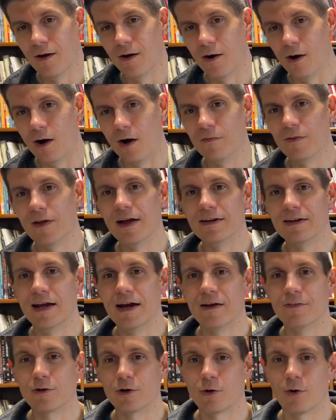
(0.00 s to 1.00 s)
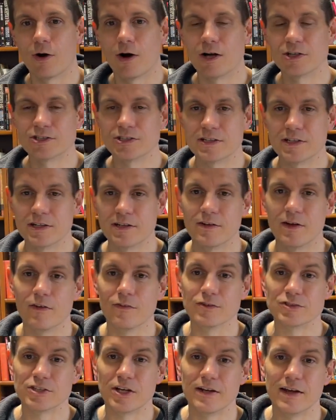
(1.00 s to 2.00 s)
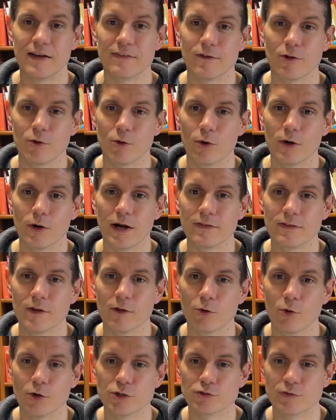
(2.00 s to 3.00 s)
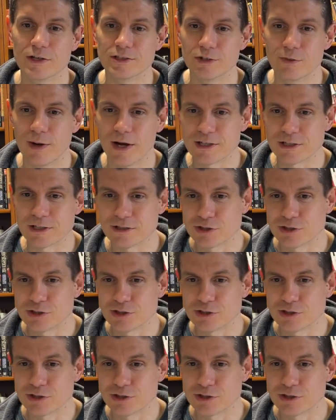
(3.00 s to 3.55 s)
on that day on the cross and then on Sunday at the Lord's resurrection.